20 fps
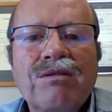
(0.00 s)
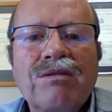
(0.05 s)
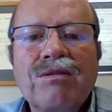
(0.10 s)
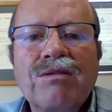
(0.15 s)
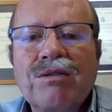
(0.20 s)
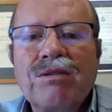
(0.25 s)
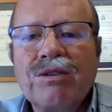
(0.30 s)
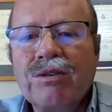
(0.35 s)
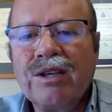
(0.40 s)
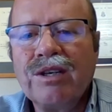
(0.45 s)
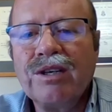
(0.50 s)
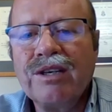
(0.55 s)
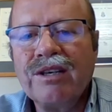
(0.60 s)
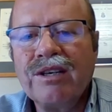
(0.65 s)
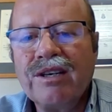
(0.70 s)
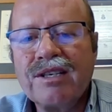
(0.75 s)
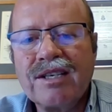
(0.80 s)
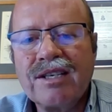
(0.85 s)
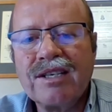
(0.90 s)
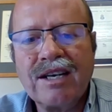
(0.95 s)
to
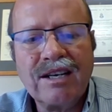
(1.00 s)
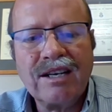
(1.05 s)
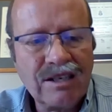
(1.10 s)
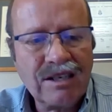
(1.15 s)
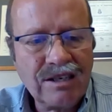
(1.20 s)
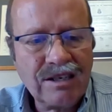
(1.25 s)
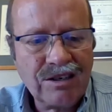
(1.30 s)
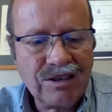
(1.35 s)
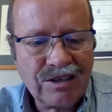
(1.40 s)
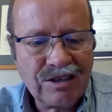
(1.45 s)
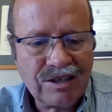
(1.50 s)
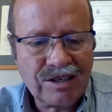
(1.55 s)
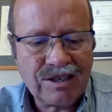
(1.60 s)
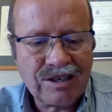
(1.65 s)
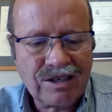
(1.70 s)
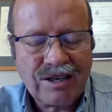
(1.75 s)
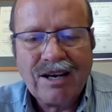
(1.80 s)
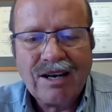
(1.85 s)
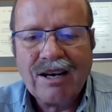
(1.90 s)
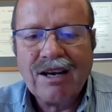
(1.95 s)
learners and
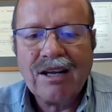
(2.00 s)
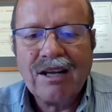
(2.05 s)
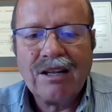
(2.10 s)
teachers.